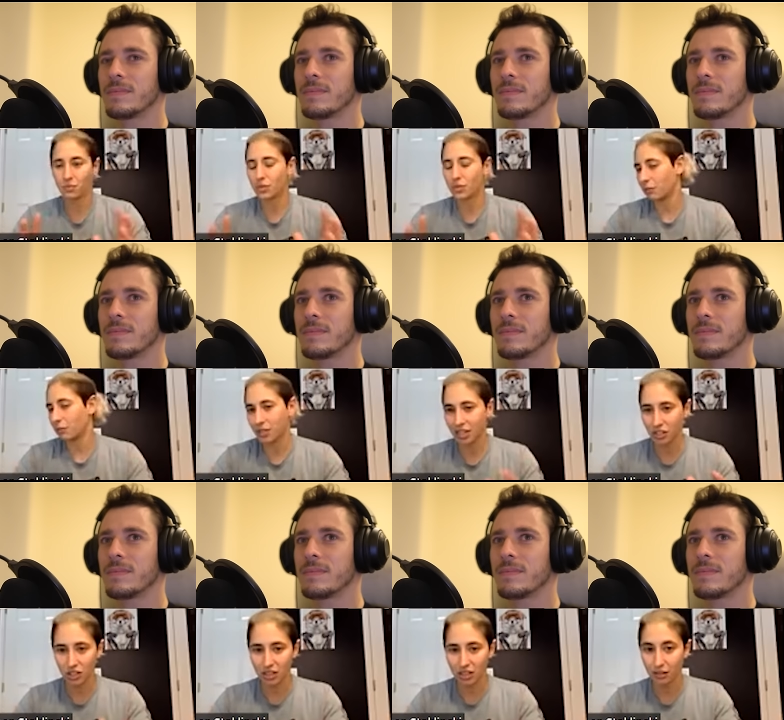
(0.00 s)
Speaker 1: self
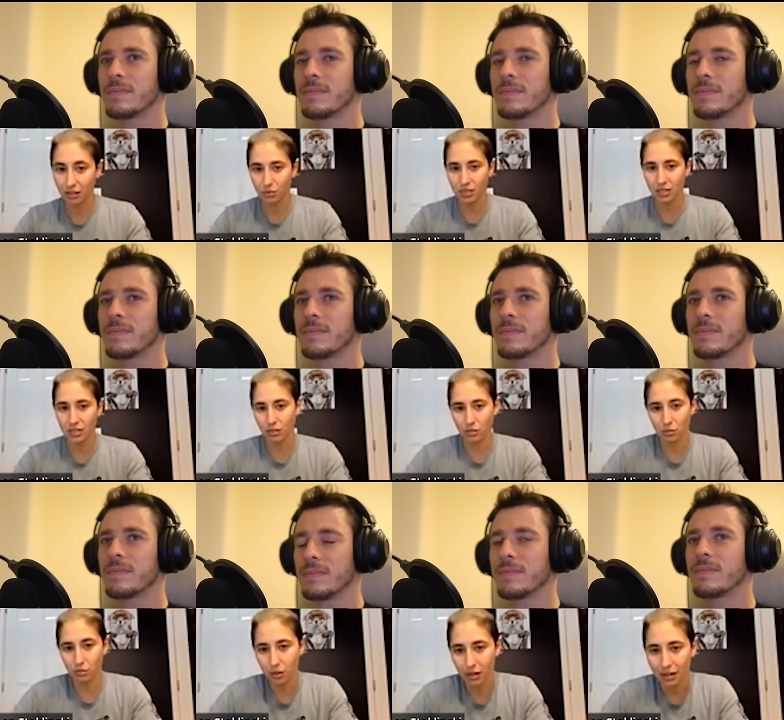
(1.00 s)
protection that goes
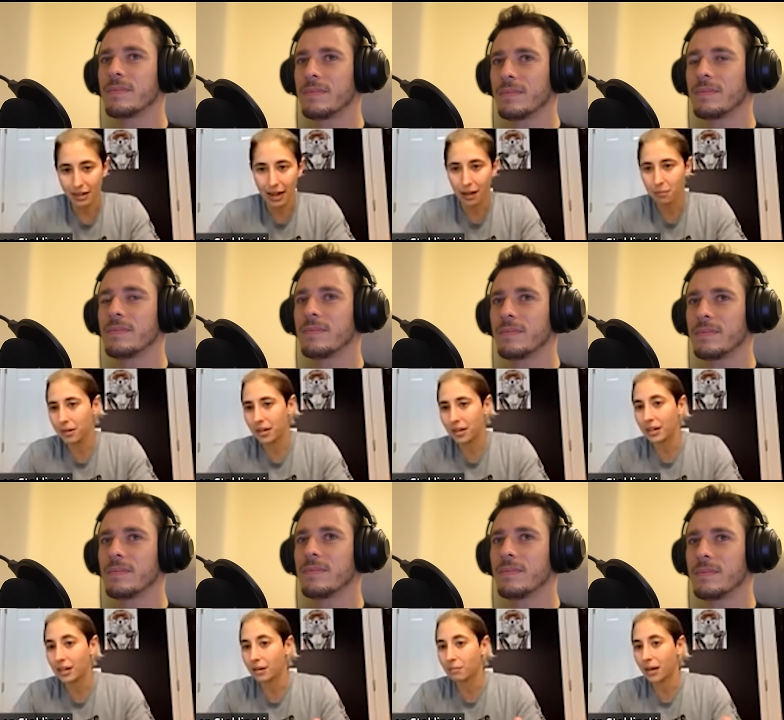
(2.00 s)
into not
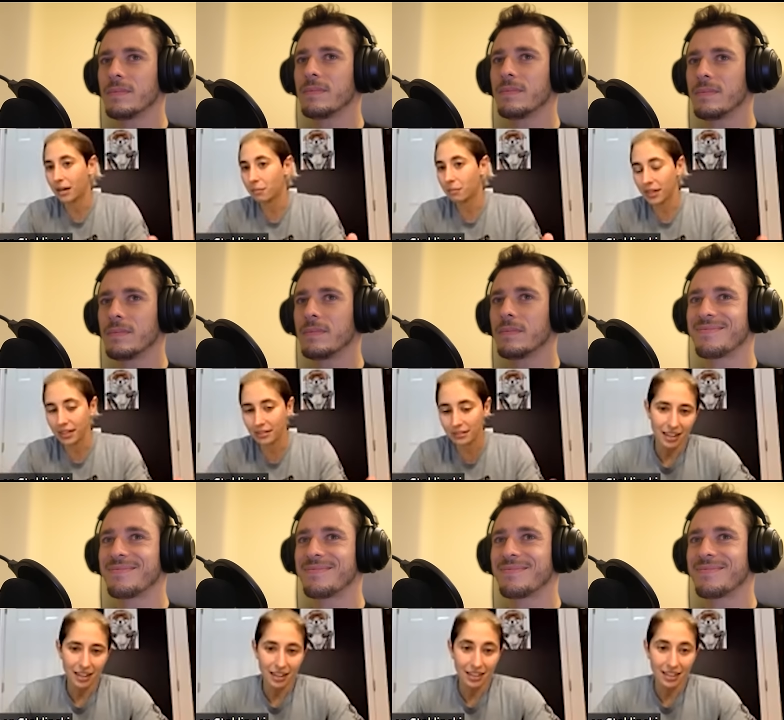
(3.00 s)
being in a bad
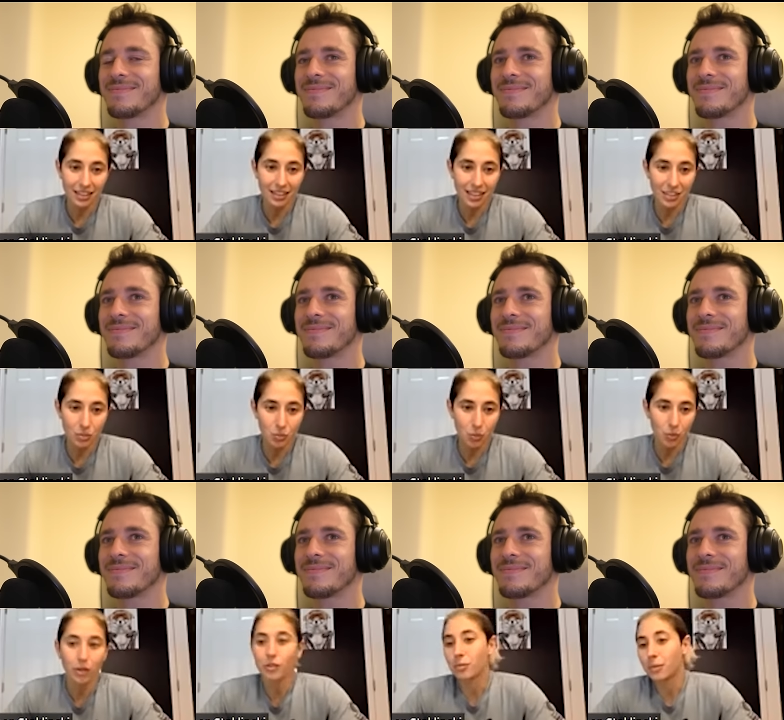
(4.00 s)
place. I think that's what
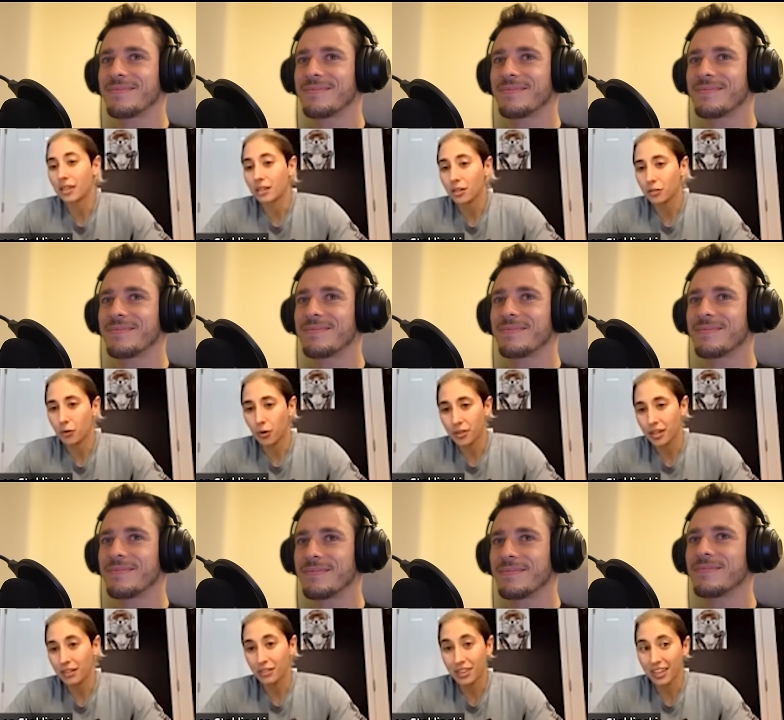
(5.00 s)
we ultimately look for, and
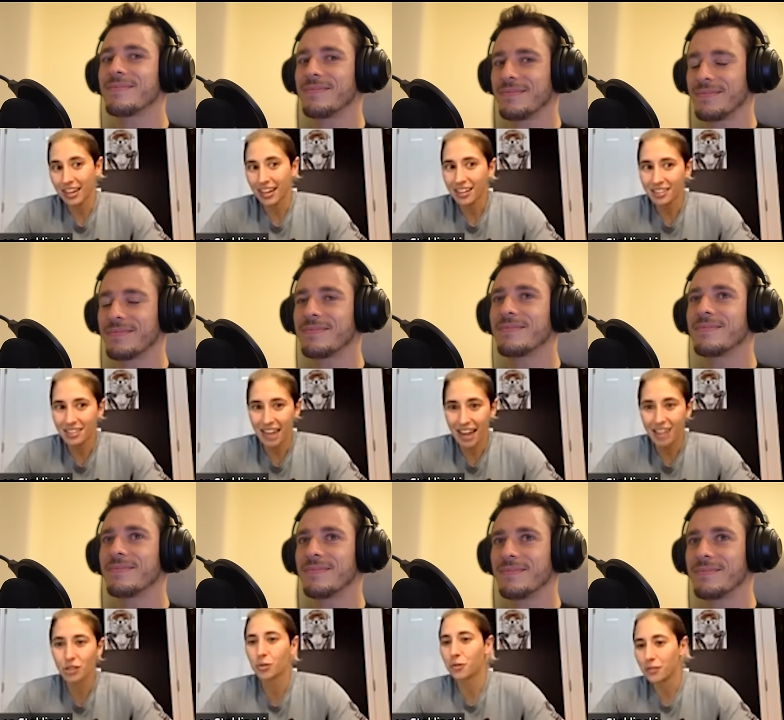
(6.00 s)
then everything else, the
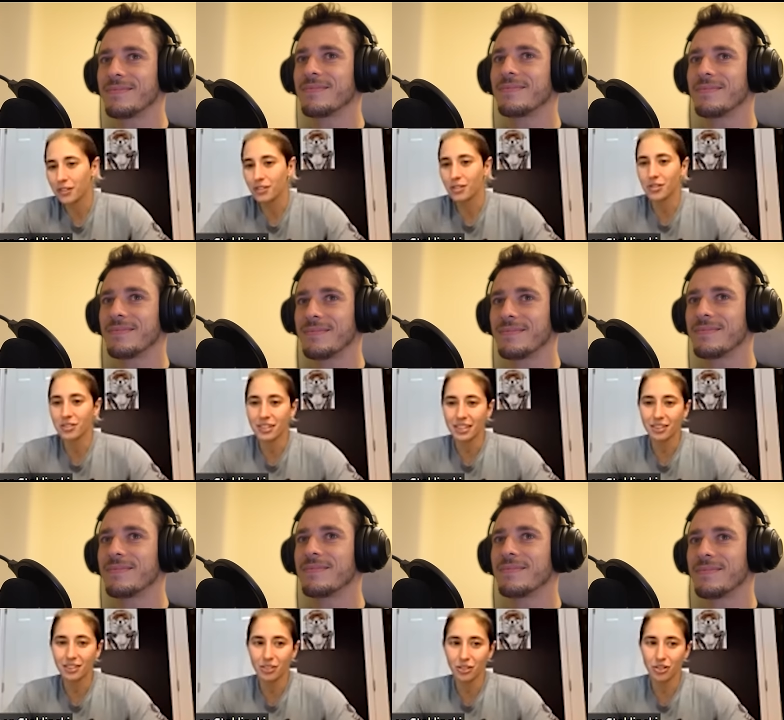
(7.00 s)
actual physical
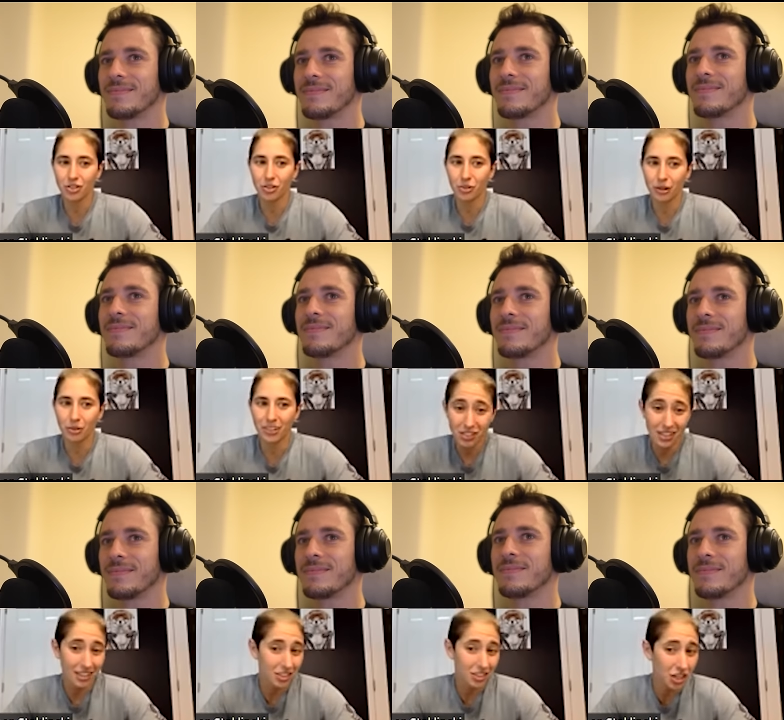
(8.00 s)
skills are just a great way to
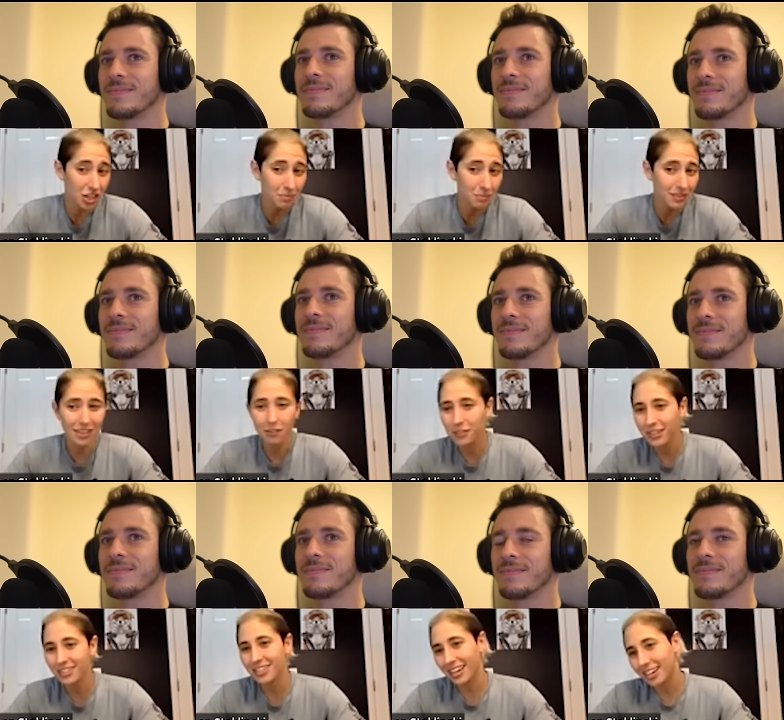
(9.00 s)
stay in shape and stay
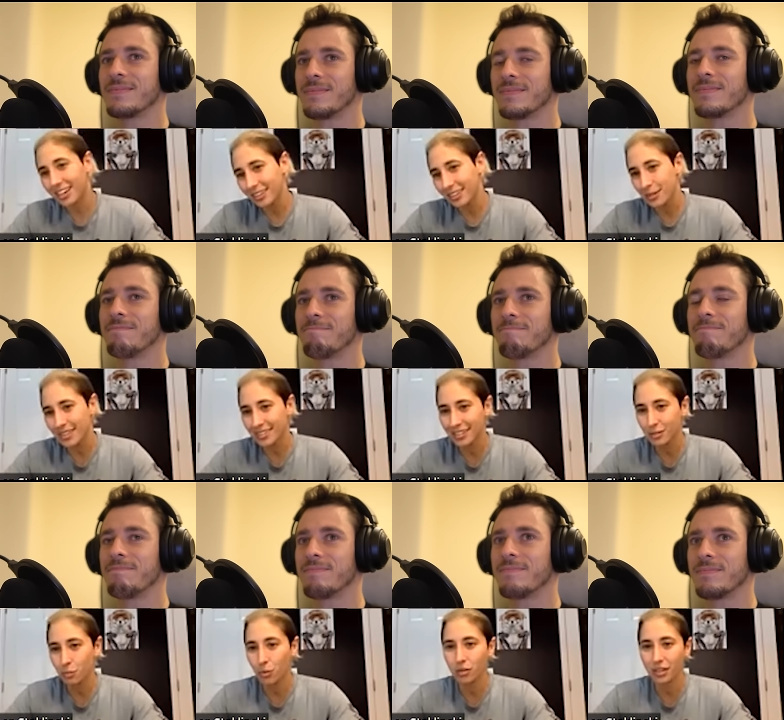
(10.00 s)
fit and stay healthy because that's
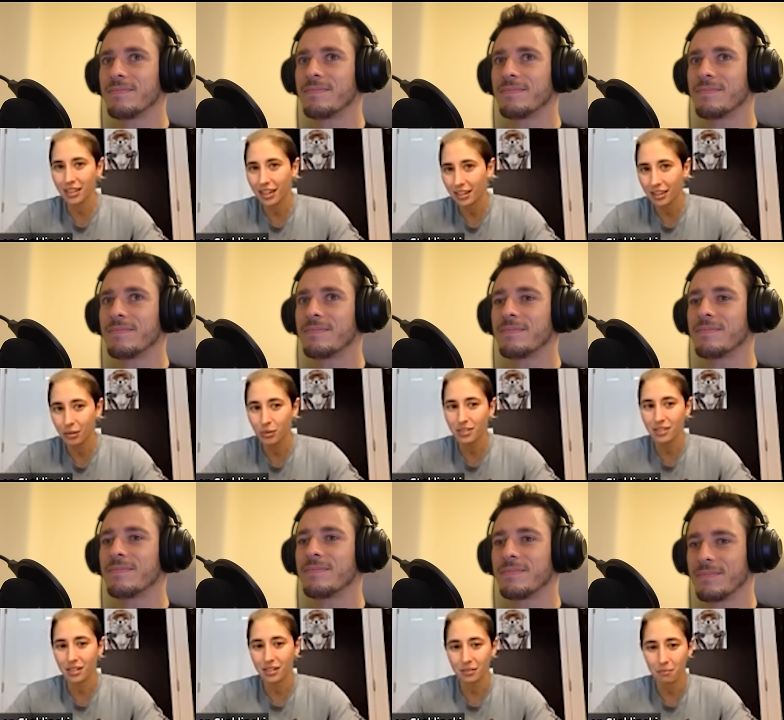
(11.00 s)
that's more than likely what's
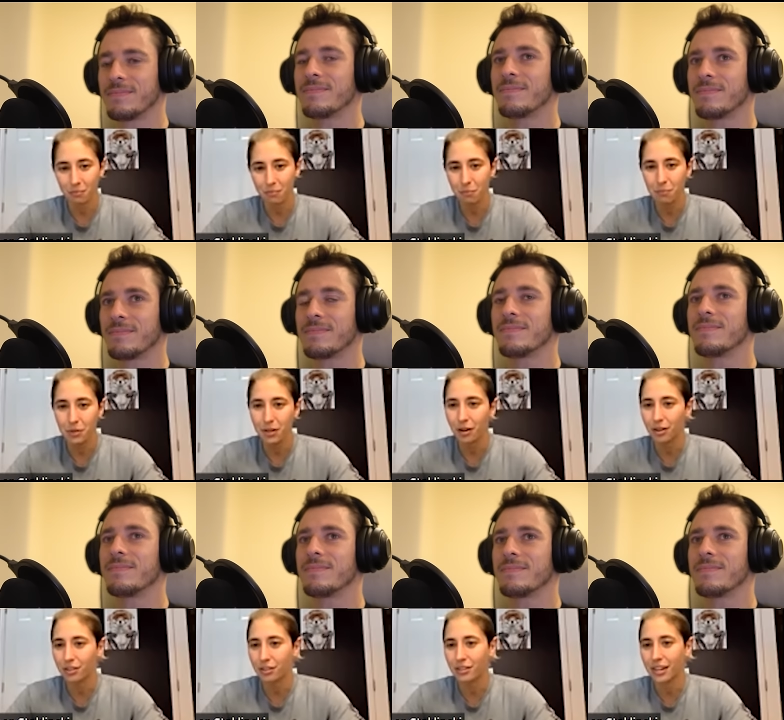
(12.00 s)
going to be
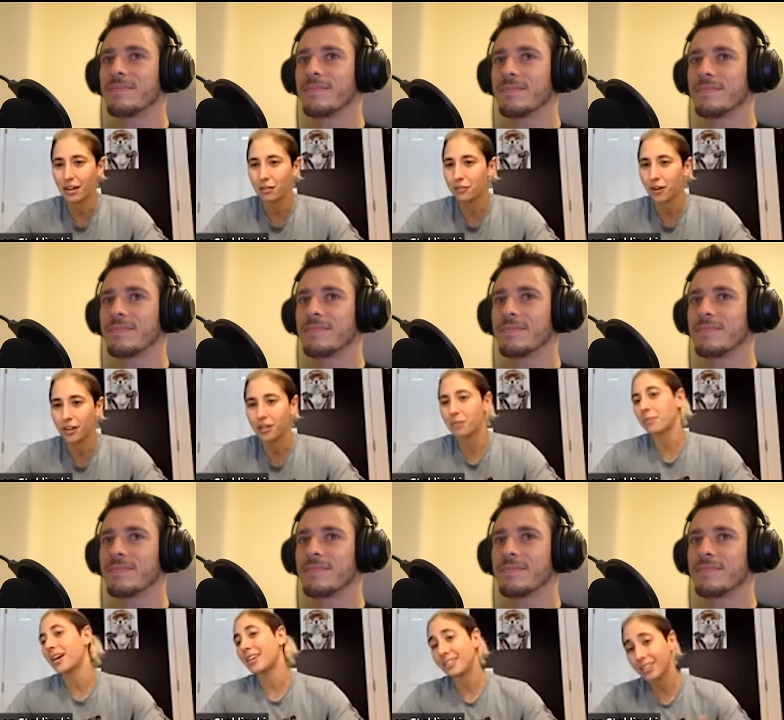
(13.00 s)
our downfall and demise